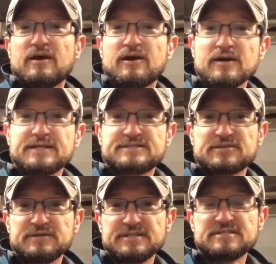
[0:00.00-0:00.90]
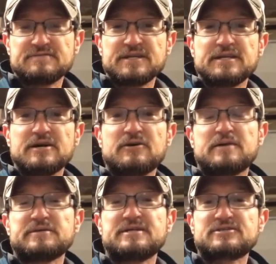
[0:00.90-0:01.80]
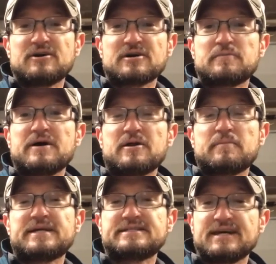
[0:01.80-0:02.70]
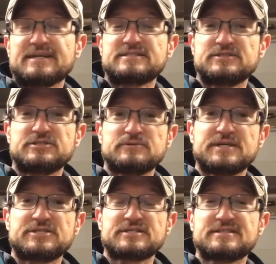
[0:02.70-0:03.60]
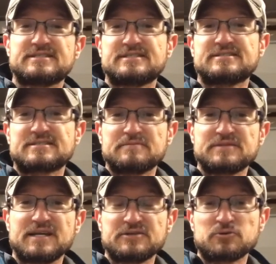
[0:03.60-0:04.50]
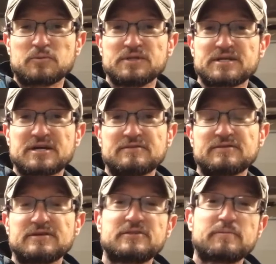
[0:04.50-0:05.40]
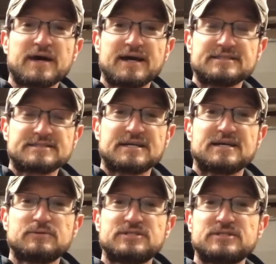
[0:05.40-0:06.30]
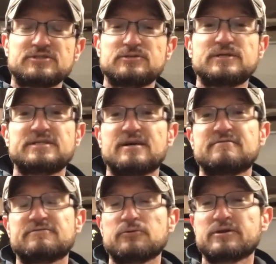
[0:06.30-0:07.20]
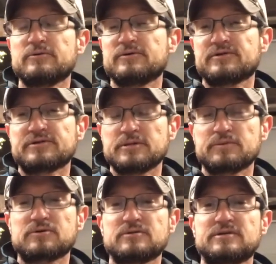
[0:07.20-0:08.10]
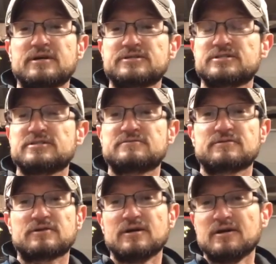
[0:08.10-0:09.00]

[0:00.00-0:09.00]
All right, so in this video, I'm going to talk about my tax situation. This isn't something that I'd normally cover in the past. I would just do a 1040 with your typical deductions for